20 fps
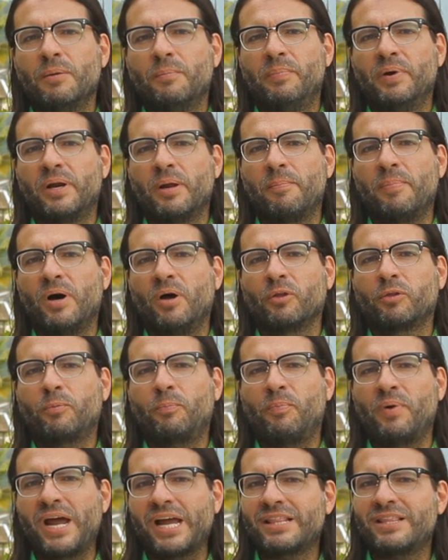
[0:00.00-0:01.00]
but
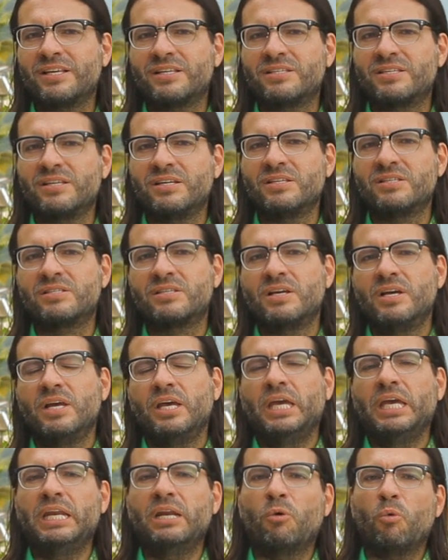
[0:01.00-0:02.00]
about practices
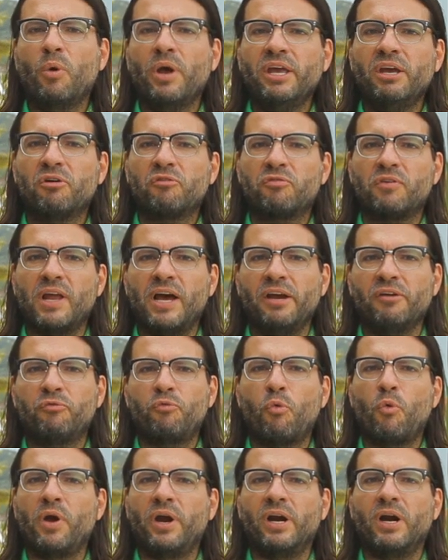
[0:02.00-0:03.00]
in a way of
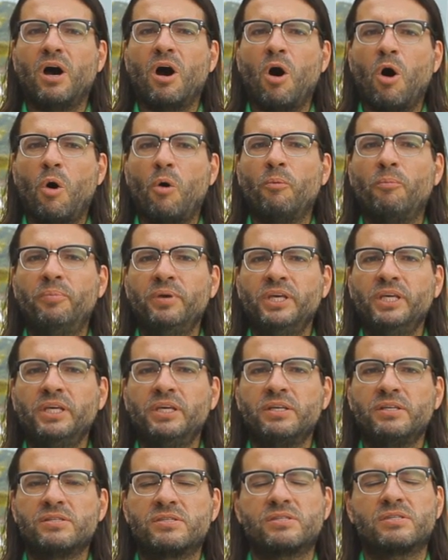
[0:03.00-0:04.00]
life where all
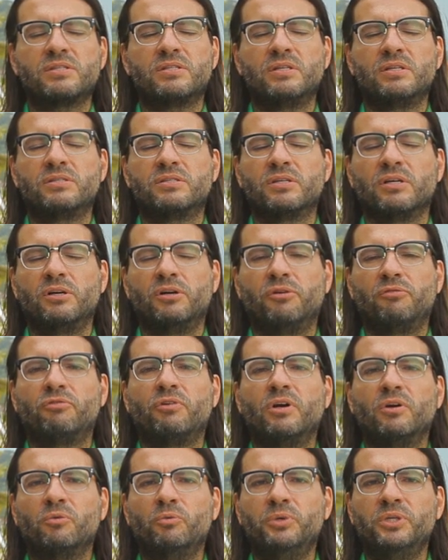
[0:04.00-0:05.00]
beings deserve
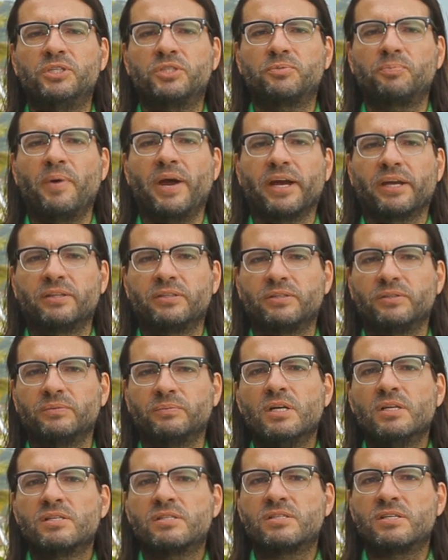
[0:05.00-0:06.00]
respect.
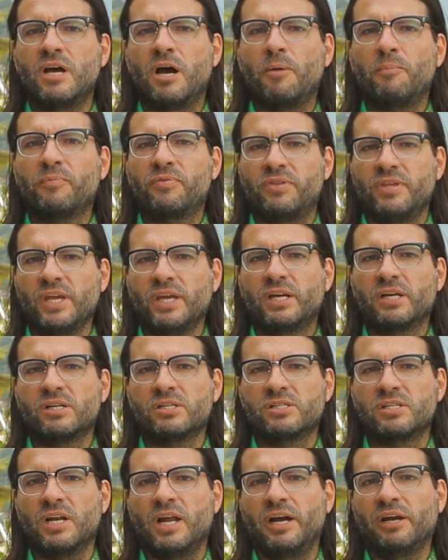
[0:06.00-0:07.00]
Some
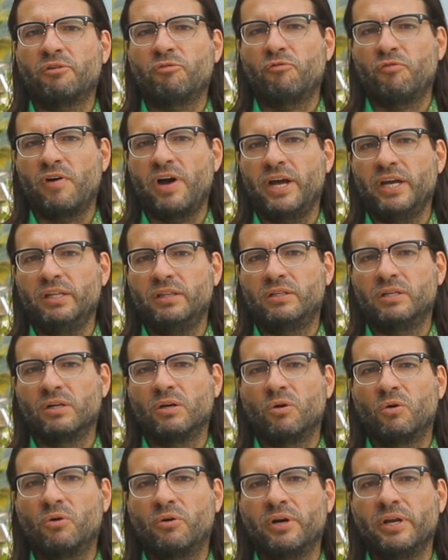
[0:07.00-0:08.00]
thinkers like Vine
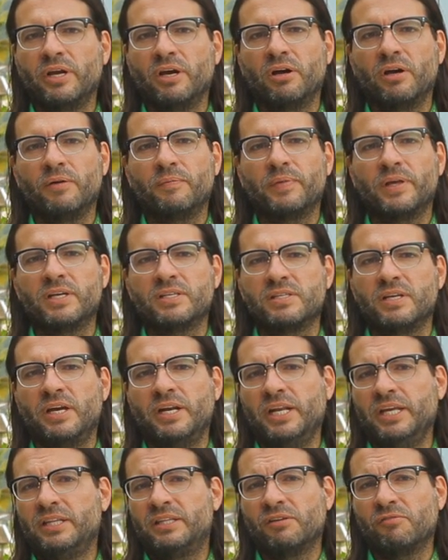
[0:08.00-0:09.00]
Deloria, a
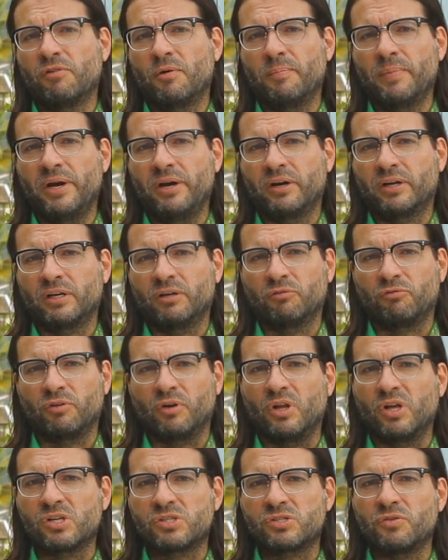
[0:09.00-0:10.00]
Native American
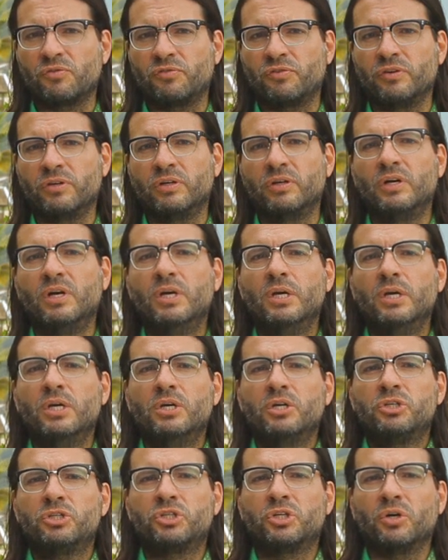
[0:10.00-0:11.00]
philosopher,
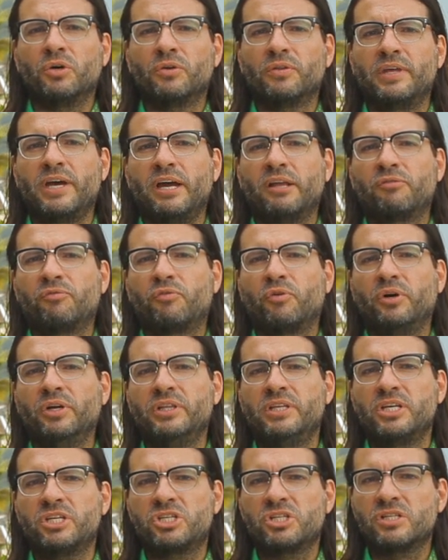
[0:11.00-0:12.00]
show that for
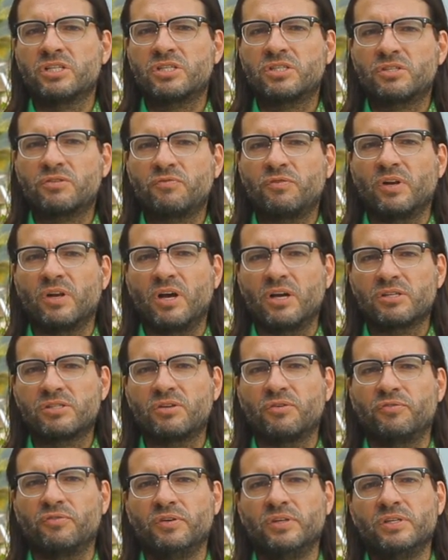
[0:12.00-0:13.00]
indigenous
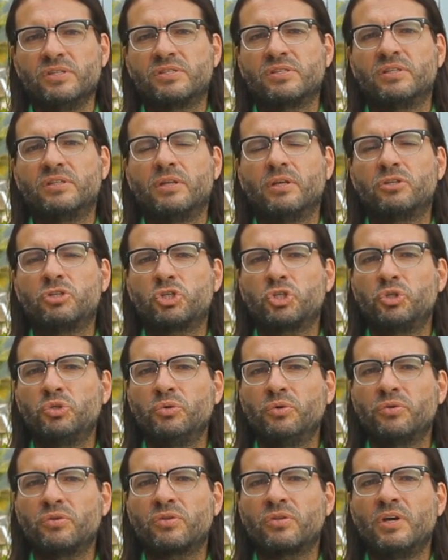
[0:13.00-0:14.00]
philosophies, the
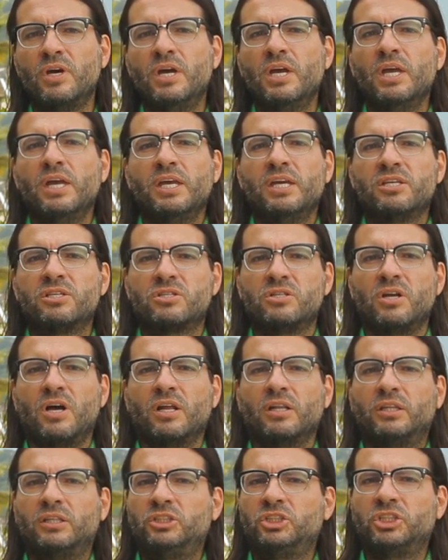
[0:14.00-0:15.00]
truth is
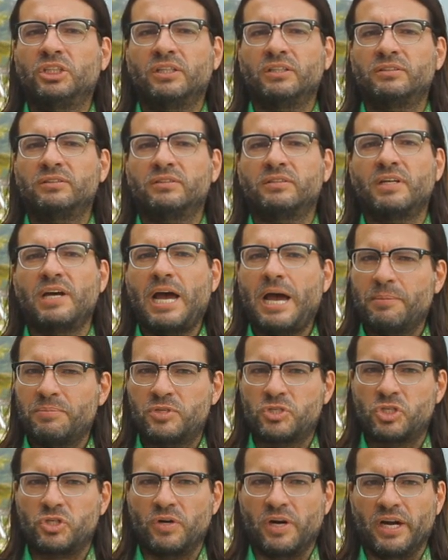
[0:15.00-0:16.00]
not just
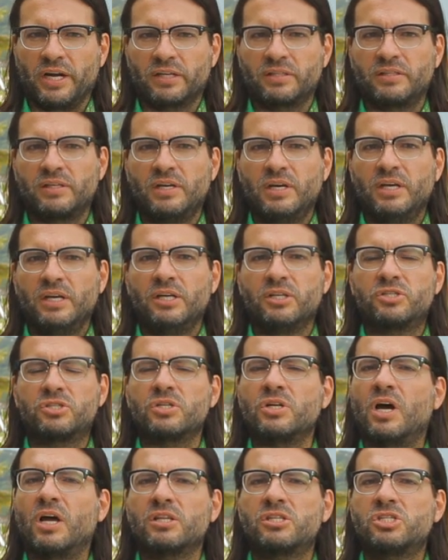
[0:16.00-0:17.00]
abstract,
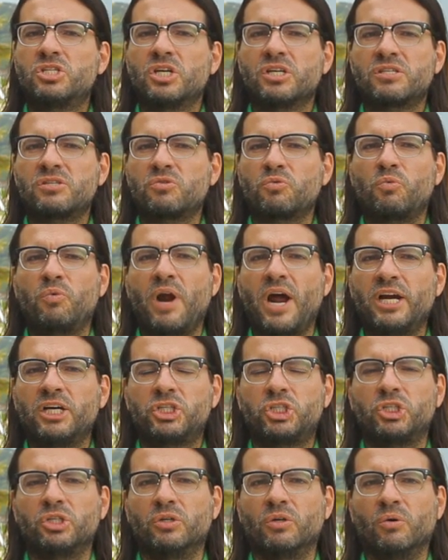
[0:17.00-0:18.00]
it's not just
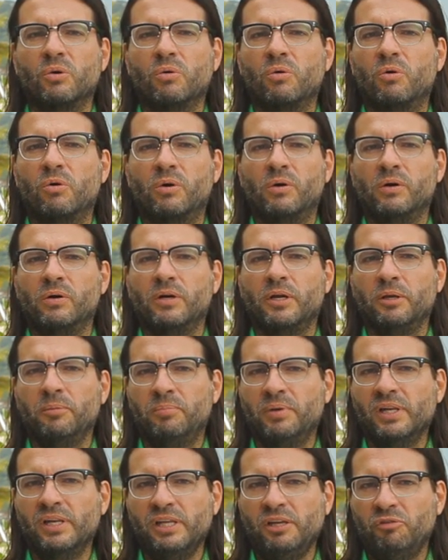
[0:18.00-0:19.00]
rational or a
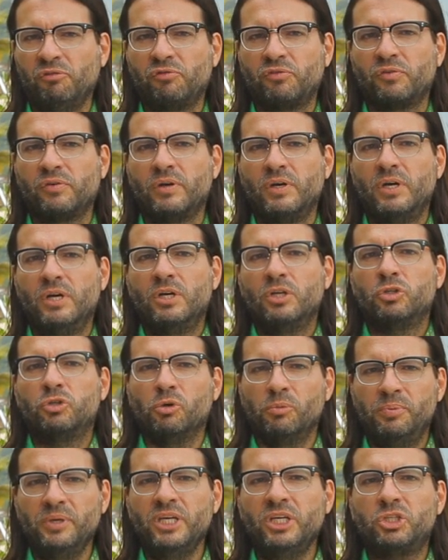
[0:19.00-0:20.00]
belief.
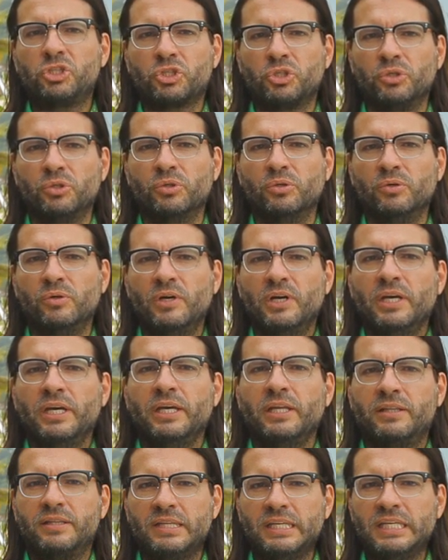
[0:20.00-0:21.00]
To be true,
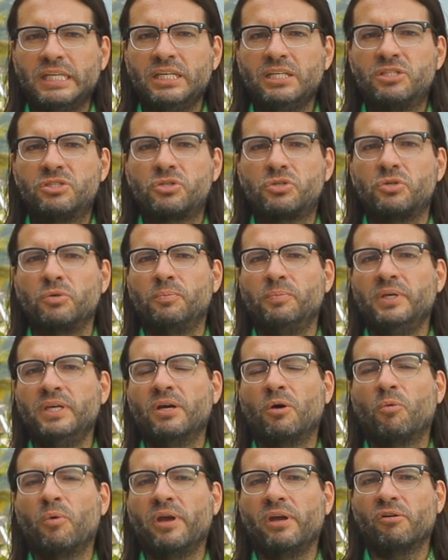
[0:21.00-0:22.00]
it needs to be
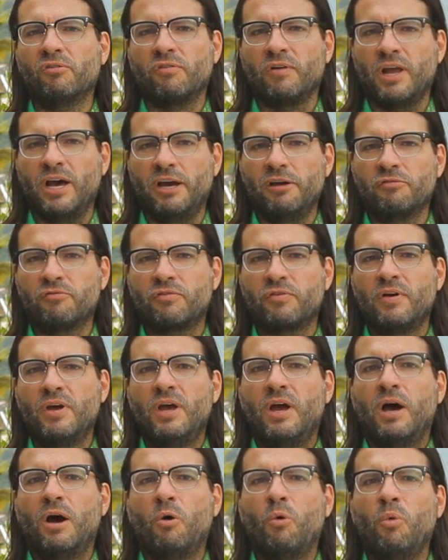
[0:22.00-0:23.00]
a way of life,
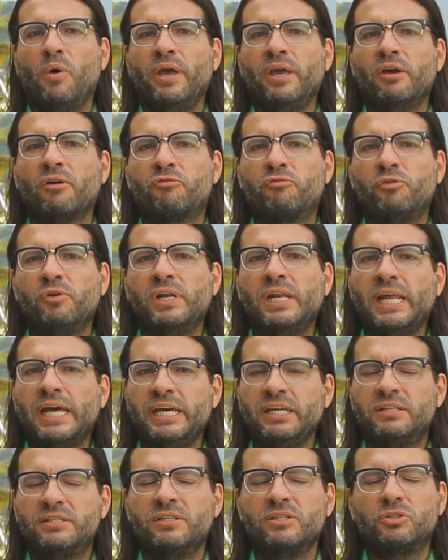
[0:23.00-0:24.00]
a way of
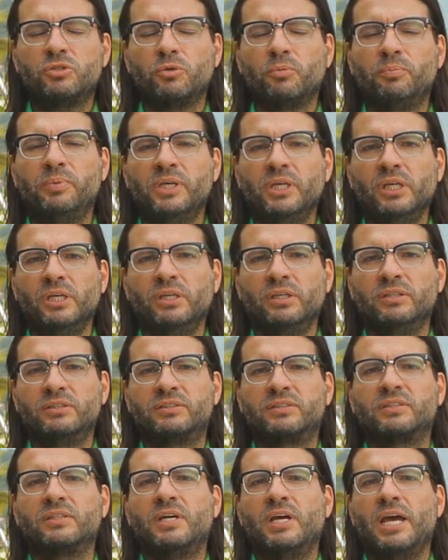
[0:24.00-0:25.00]
relating to
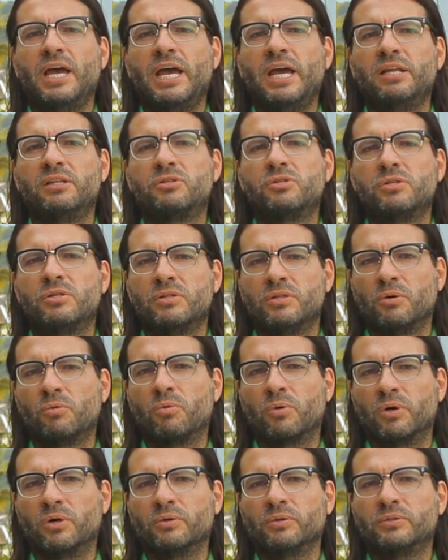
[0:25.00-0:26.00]
beings and the
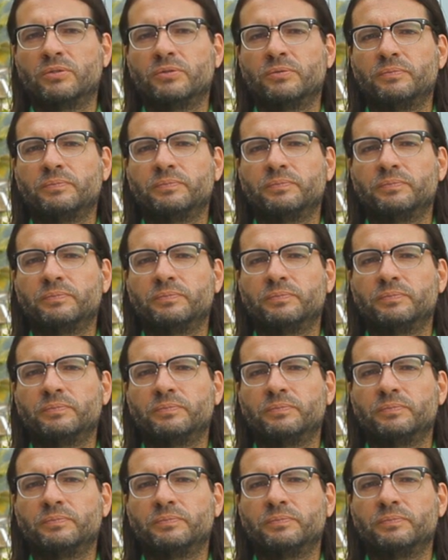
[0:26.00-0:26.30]
world.